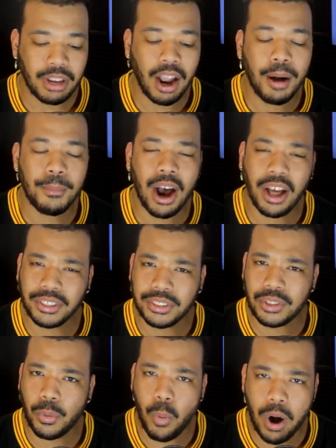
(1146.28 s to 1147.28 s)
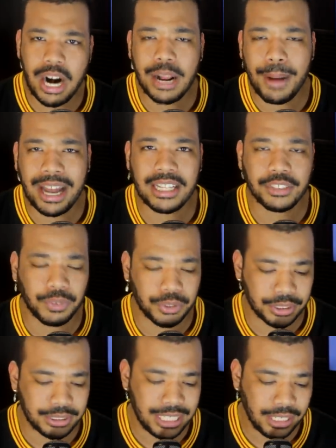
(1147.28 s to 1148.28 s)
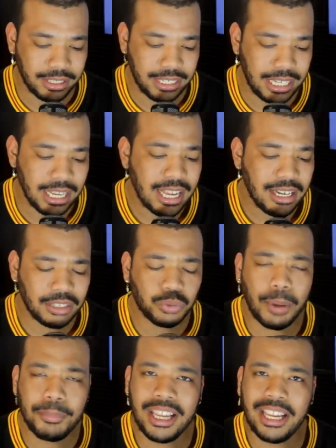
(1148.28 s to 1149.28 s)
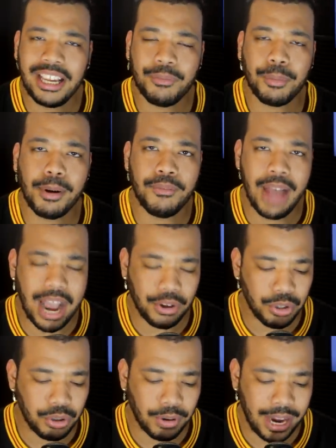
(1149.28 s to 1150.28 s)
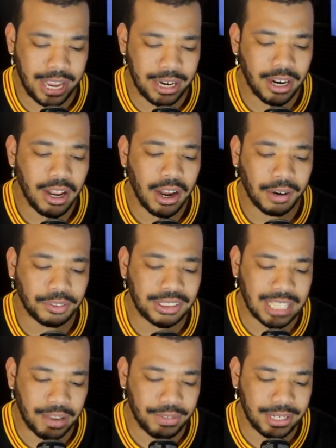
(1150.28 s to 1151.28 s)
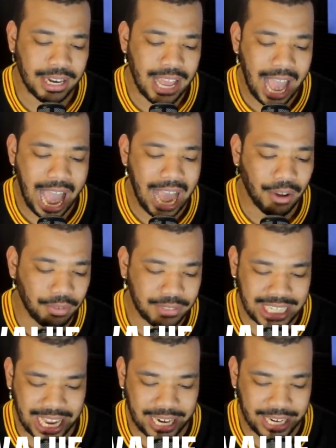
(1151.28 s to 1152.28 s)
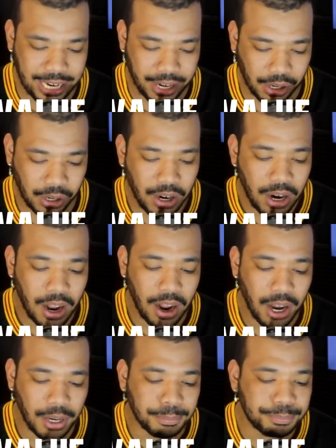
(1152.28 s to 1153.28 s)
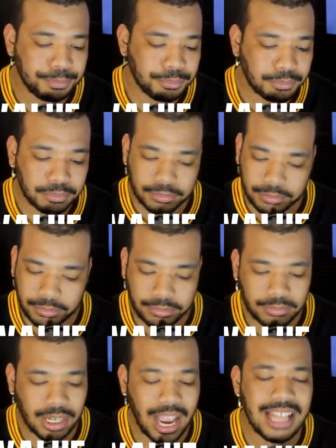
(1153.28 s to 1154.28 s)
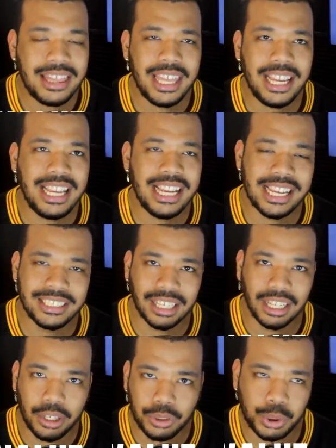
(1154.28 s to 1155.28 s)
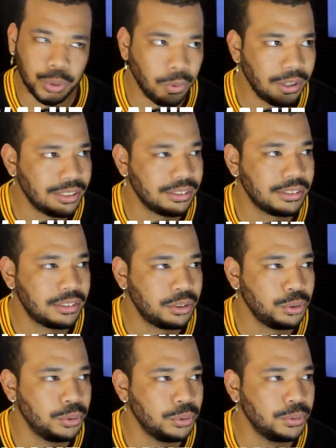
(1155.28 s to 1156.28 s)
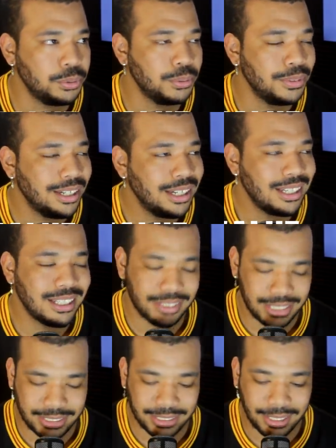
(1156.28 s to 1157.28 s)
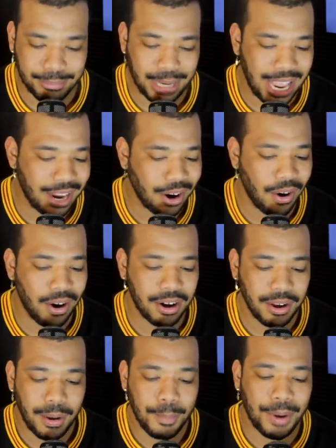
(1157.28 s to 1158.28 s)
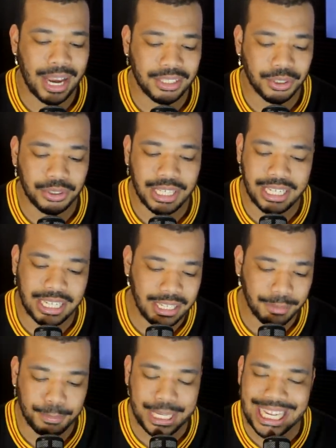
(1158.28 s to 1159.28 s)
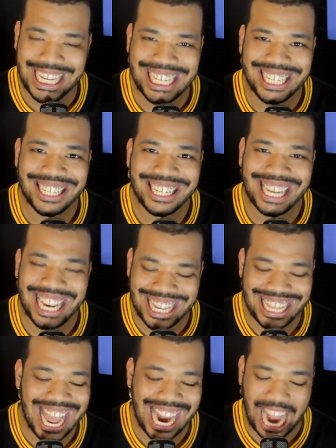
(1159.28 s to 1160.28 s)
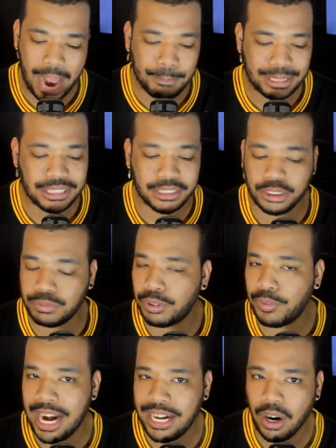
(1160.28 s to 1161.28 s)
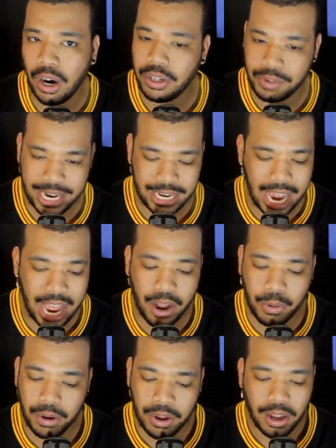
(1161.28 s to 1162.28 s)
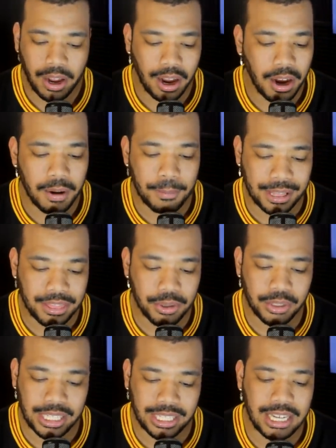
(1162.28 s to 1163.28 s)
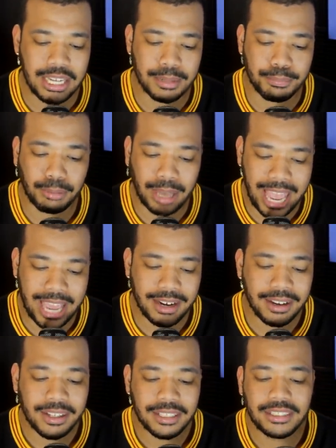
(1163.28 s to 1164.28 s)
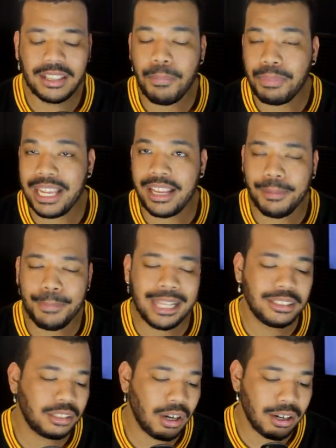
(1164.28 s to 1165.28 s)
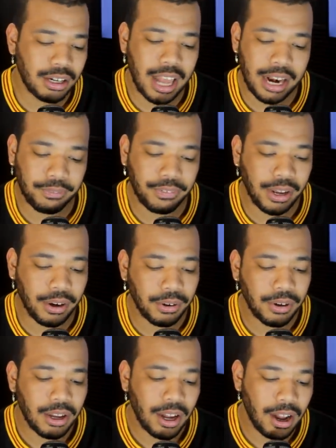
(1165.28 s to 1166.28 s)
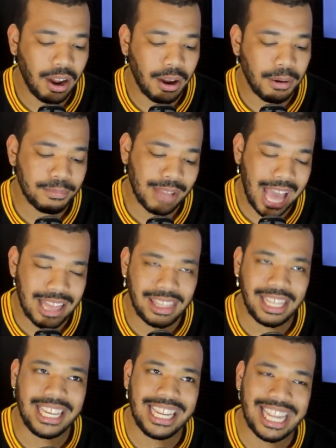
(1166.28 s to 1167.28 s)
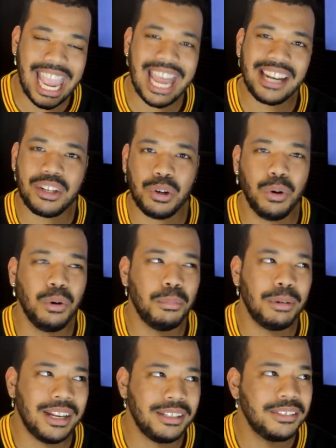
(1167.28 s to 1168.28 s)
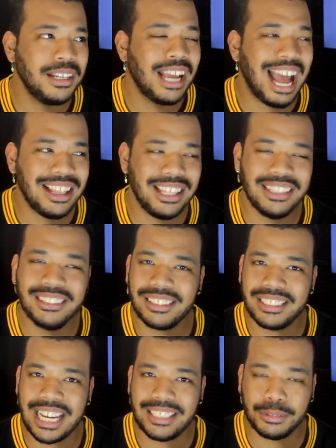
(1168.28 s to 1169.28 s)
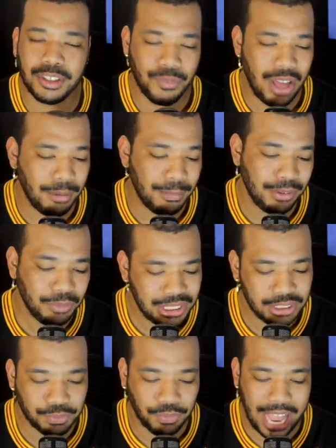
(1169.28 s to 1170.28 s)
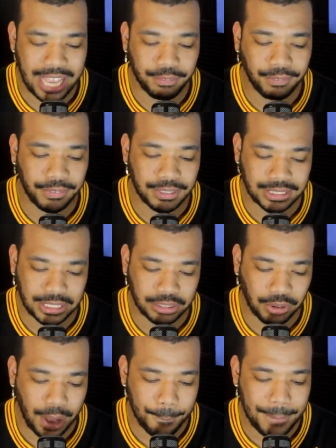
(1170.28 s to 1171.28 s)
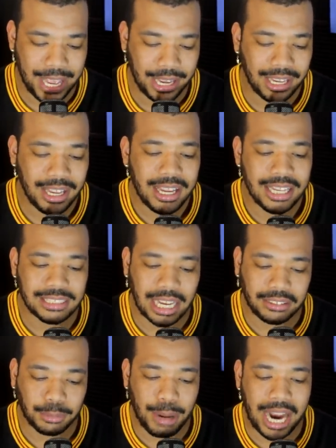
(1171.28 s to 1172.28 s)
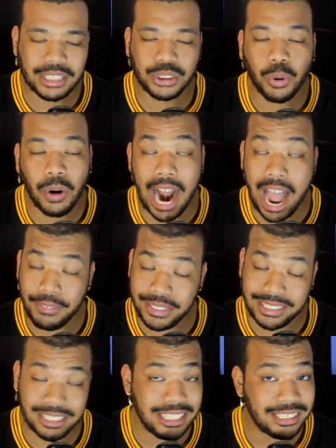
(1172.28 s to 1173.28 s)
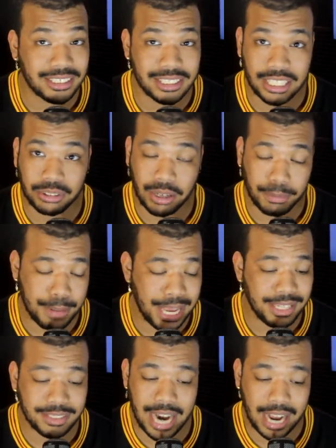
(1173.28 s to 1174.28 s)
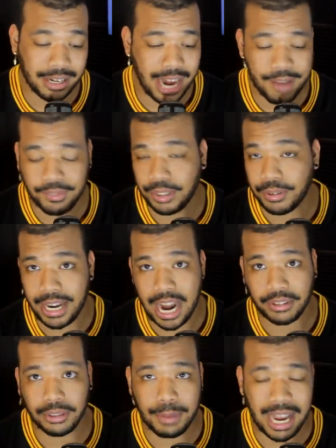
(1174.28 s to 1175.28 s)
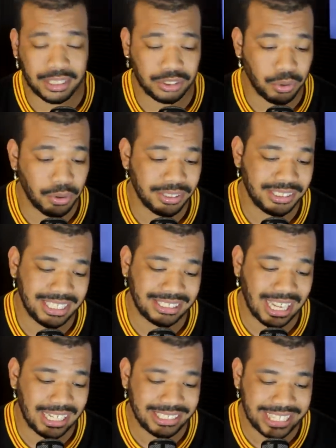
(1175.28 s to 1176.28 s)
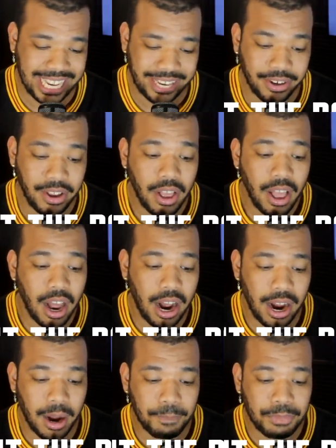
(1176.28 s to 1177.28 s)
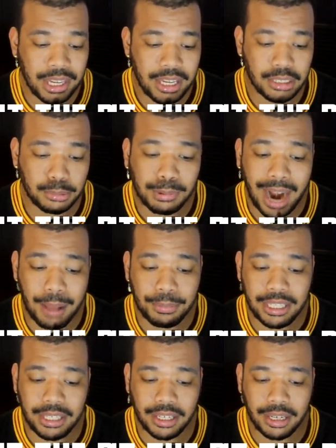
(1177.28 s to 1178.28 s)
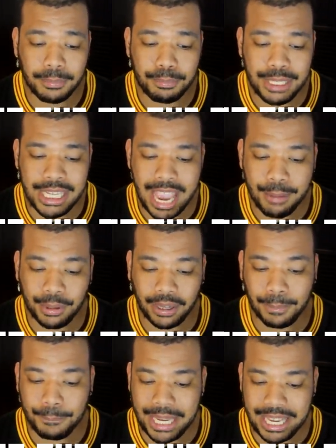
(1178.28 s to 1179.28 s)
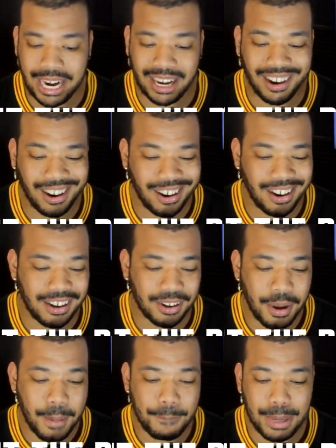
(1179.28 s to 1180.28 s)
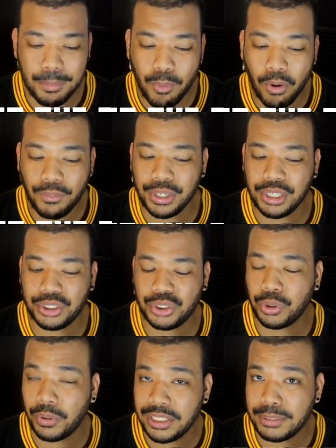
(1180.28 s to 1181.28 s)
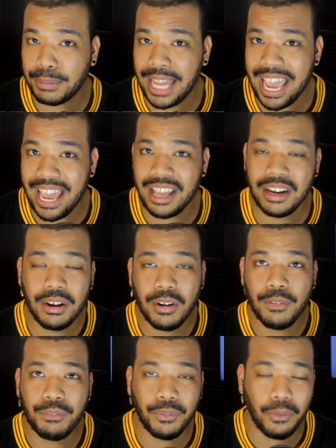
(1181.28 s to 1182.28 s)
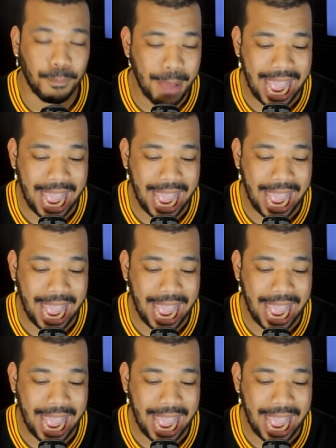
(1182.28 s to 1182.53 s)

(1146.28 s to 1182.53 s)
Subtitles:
Others are worried about his versatility. That's why I'm going to give him a value grade of 7 out of 10 here. I think he is a little short to consistently play at guard, but I do think he can be in that competition for right guard right now. I do think he can play it. Some think he can be a starter in the NFL. I think he can too, but I think he's going to take some development, which is fine for a six-round pick. His out-the-box score, obviously, he's a six-round pick. He's not going to have a great out-the-box score, 6 out of 10. He's probably going to be able to compete at guard, be more of an insurance plan for